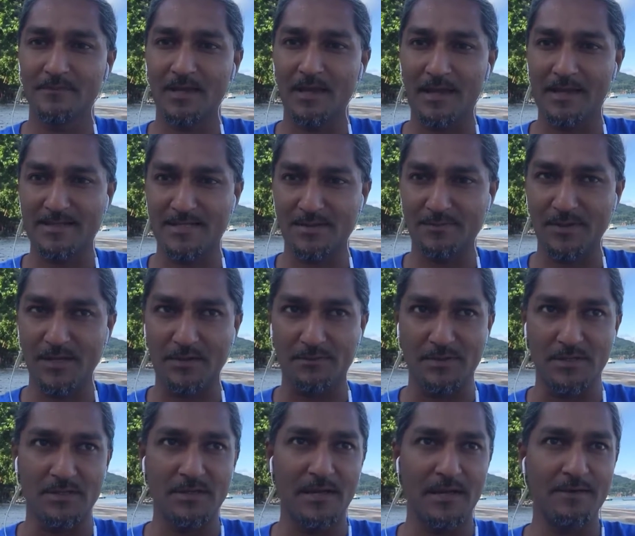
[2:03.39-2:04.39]
as a
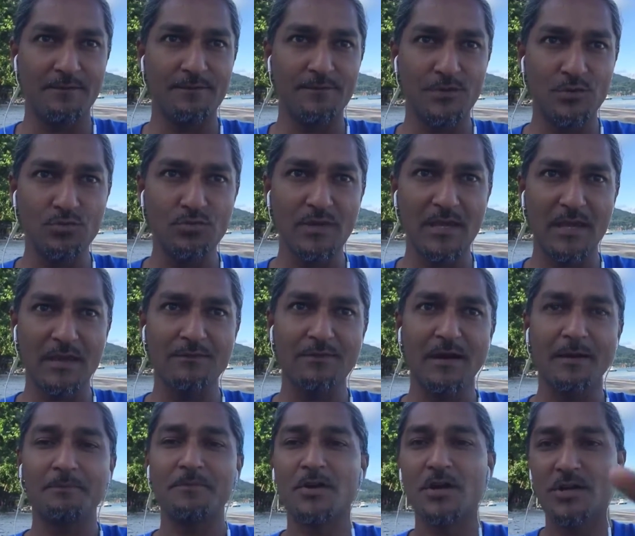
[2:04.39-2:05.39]
baby, if you gave
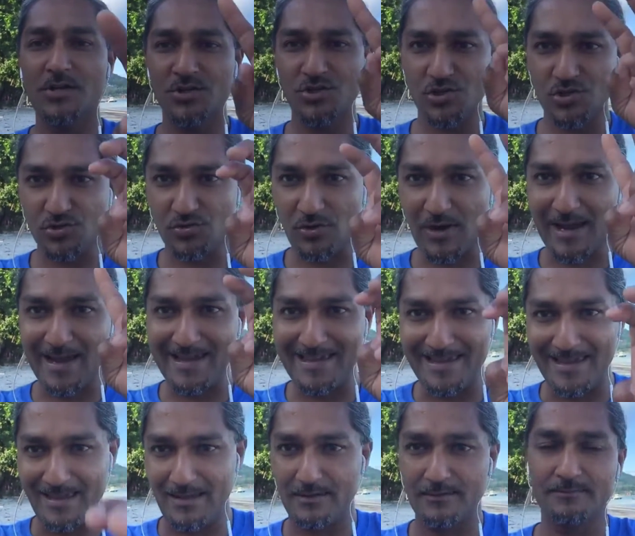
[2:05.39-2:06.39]
up
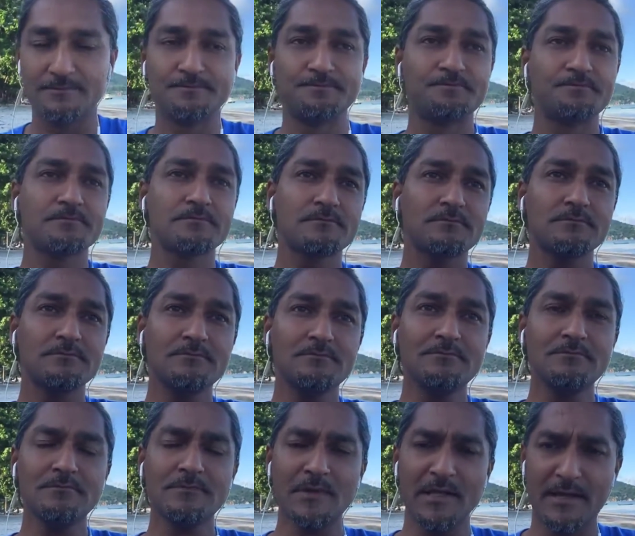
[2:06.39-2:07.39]
trying
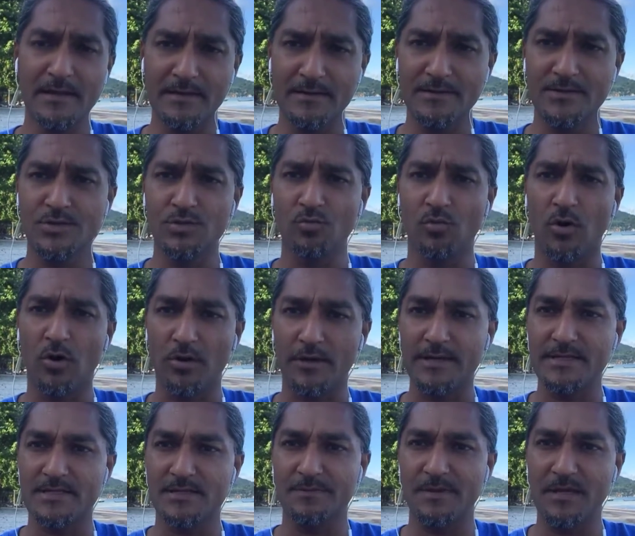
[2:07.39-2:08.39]
to walk
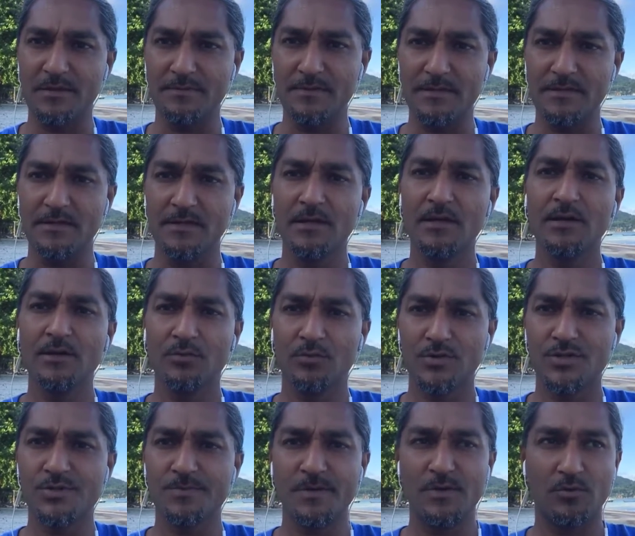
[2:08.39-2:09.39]
as a baby,
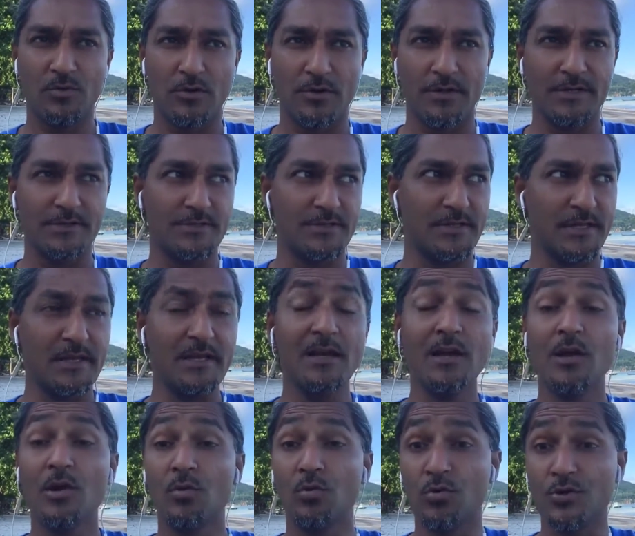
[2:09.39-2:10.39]
would you be walking today?
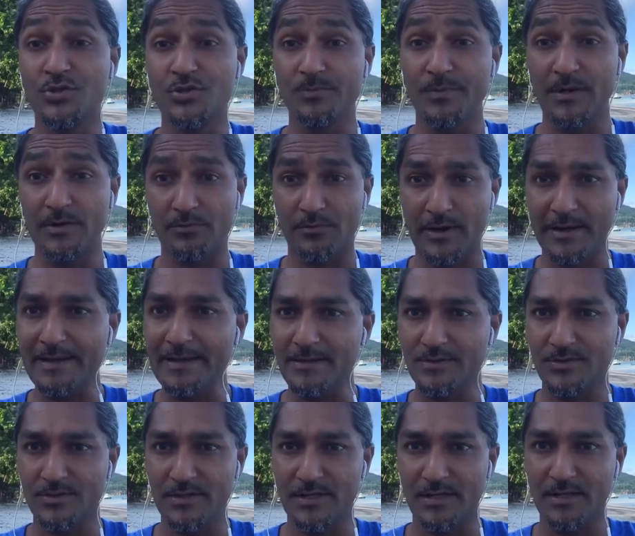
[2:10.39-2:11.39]
Would you be running
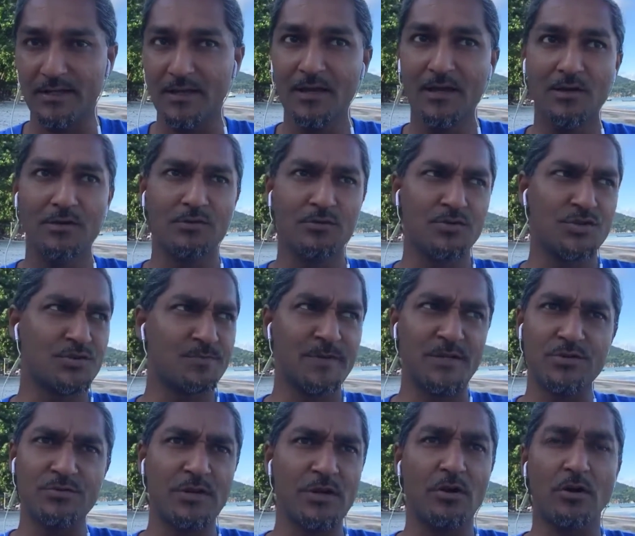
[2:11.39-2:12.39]
today? Would you be
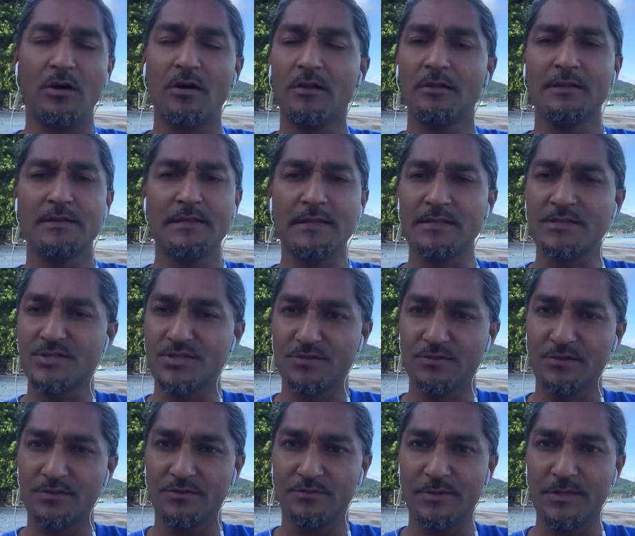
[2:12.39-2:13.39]
doing all the things
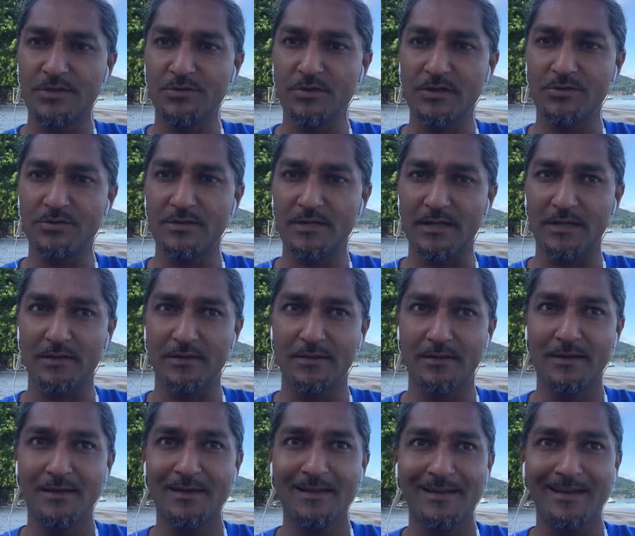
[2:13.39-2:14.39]
you've been doing today?
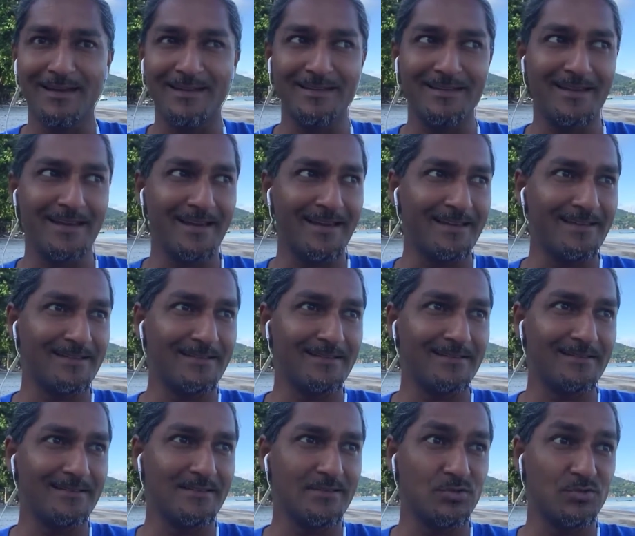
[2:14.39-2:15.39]
And yet,
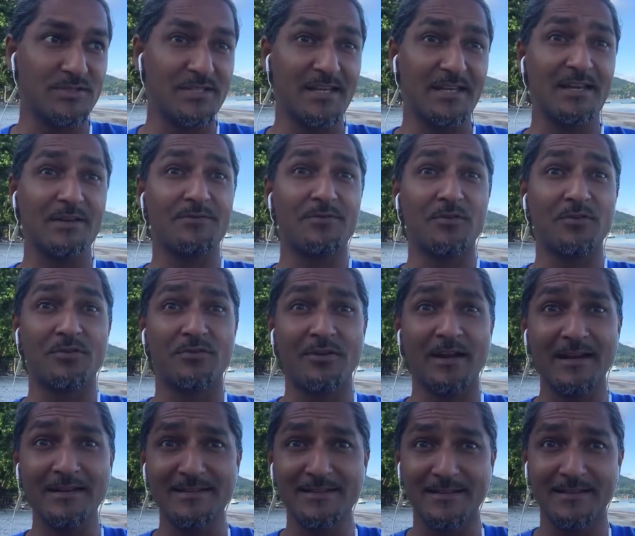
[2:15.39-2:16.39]
you take it for
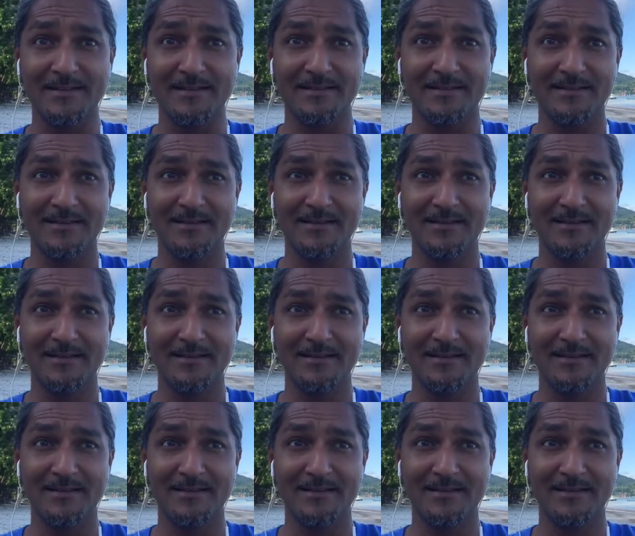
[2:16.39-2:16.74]
granted